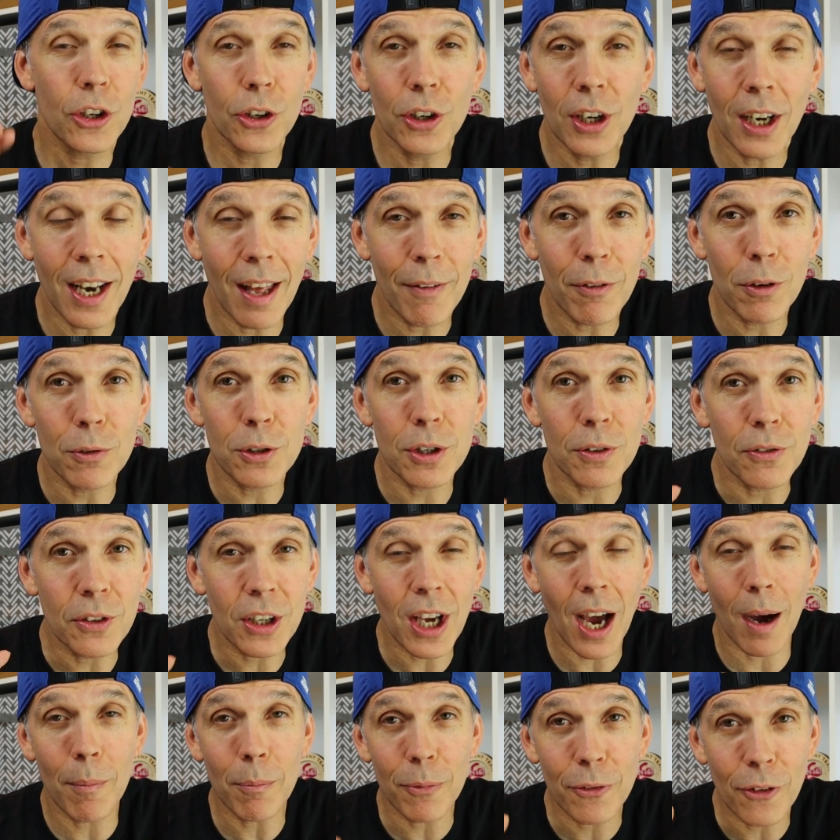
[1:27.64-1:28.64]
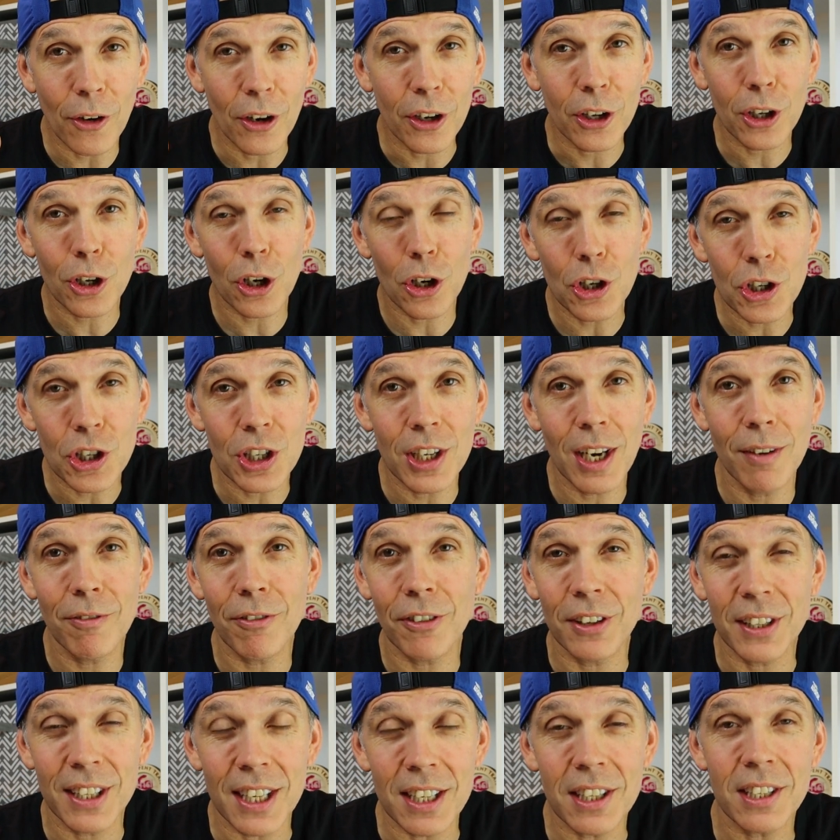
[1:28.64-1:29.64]
good levels of comfort and cushioning
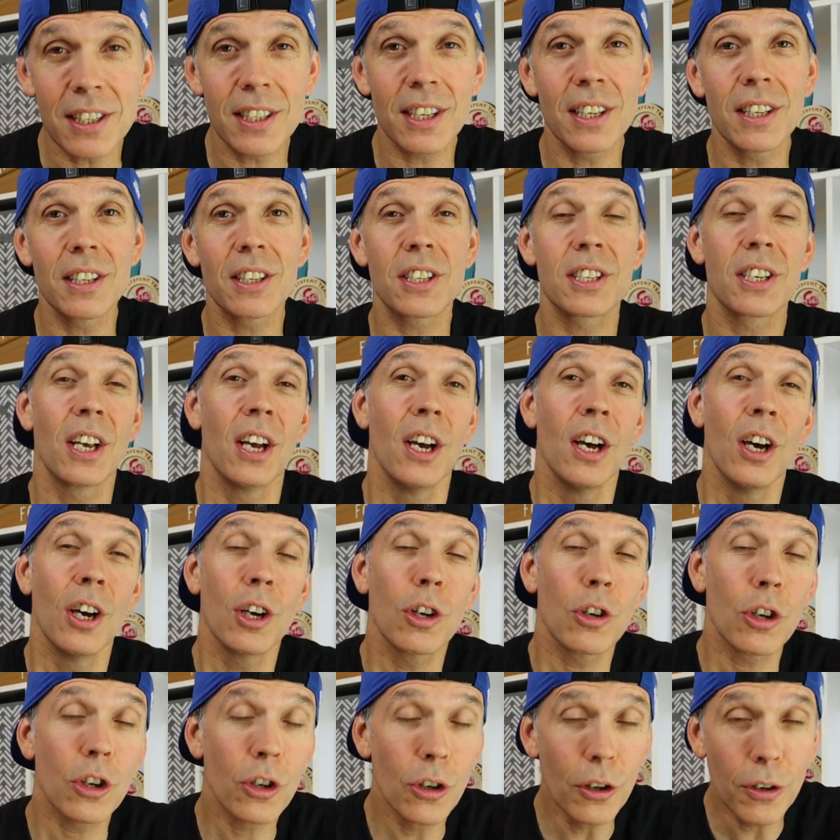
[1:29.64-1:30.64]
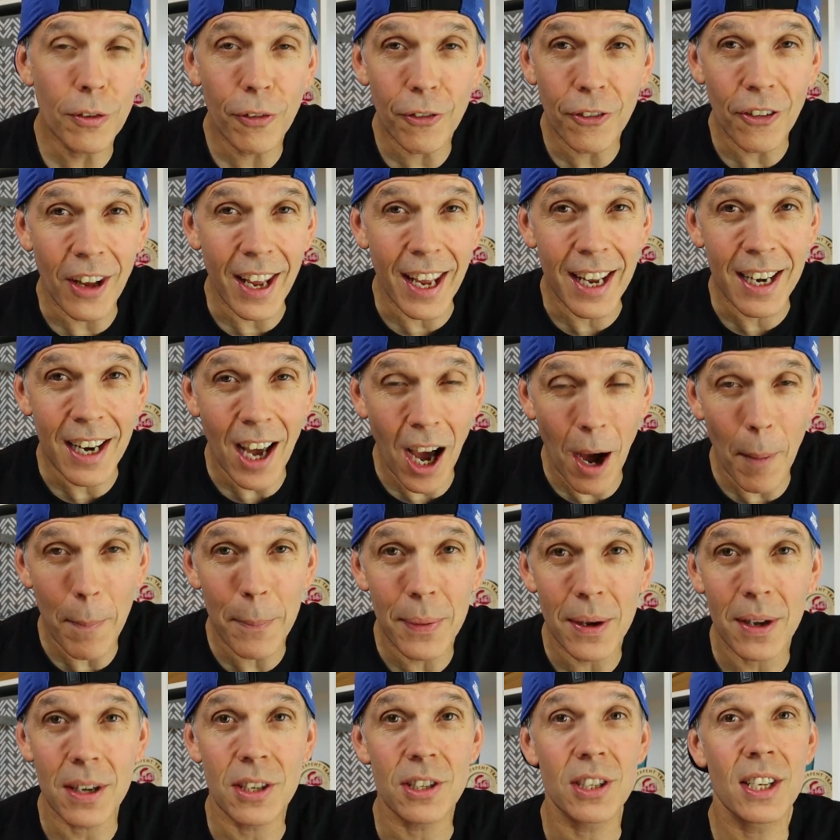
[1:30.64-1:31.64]
for distance, good fitting
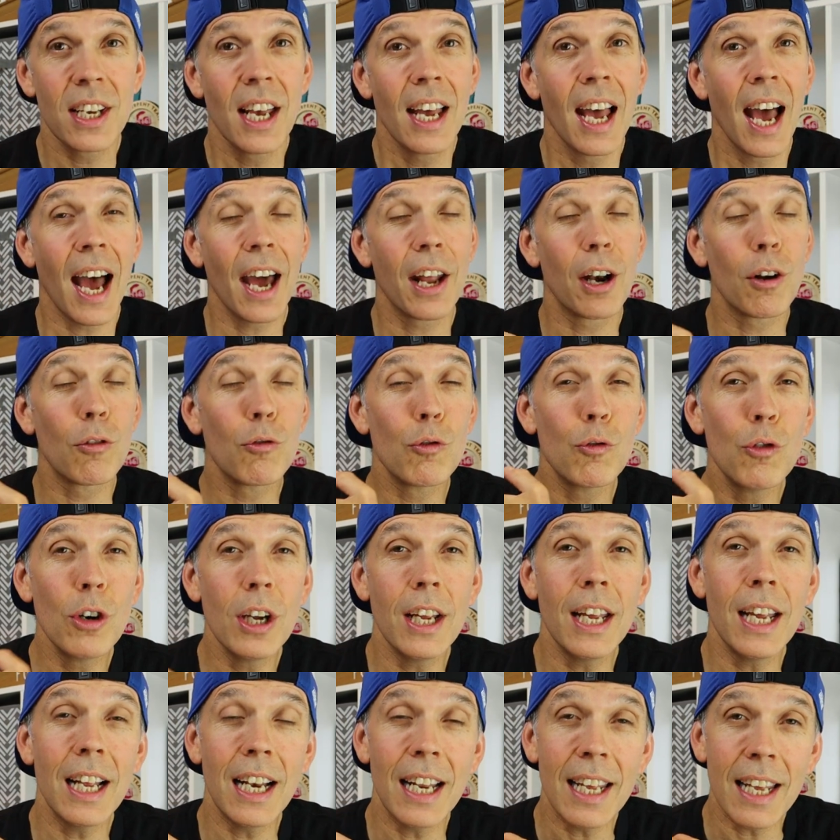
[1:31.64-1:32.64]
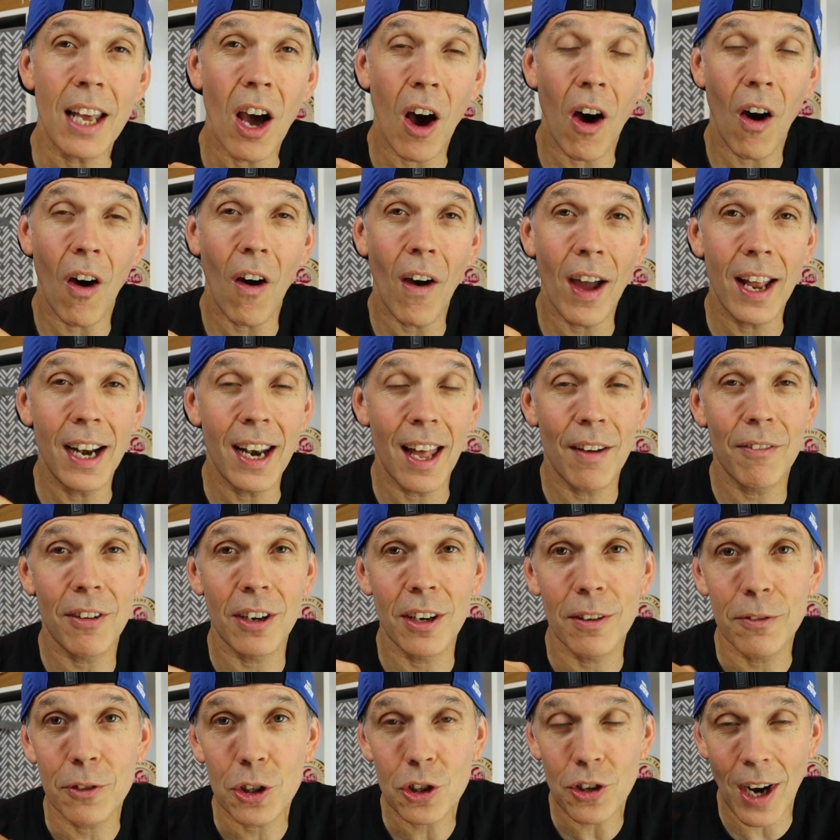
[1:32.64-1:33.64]
uppers, and a really high
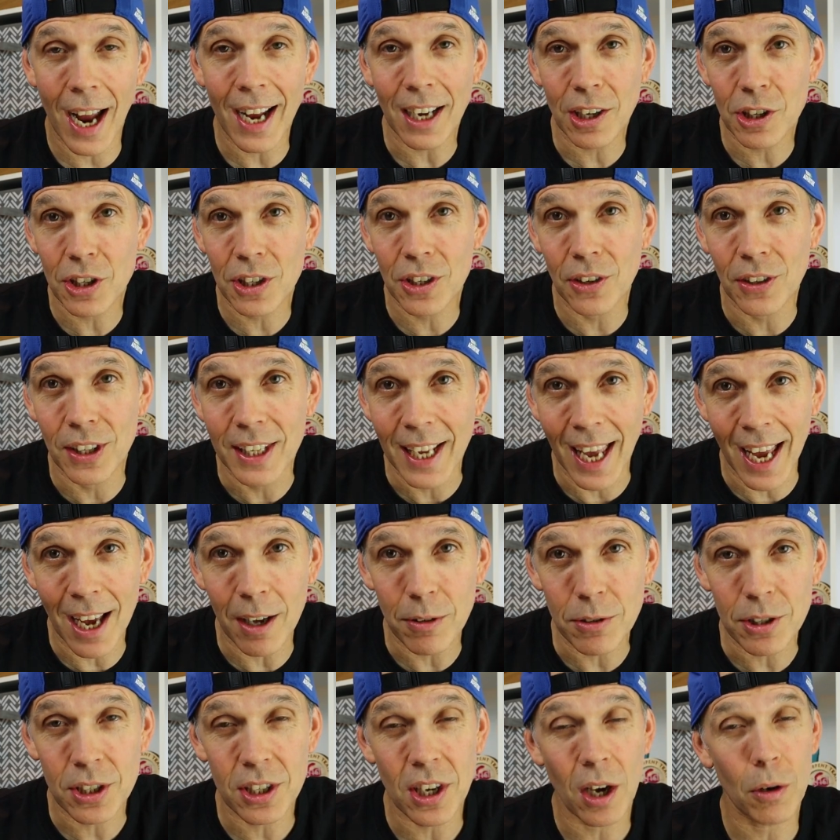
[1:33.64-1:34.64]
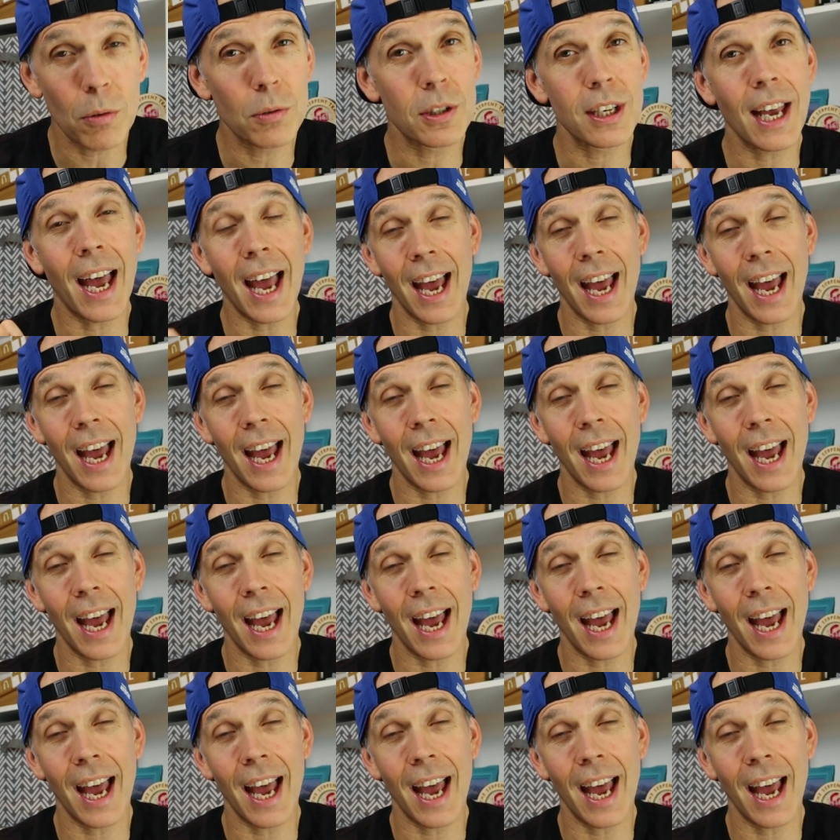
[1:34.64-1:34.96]
level of traction on the outsole to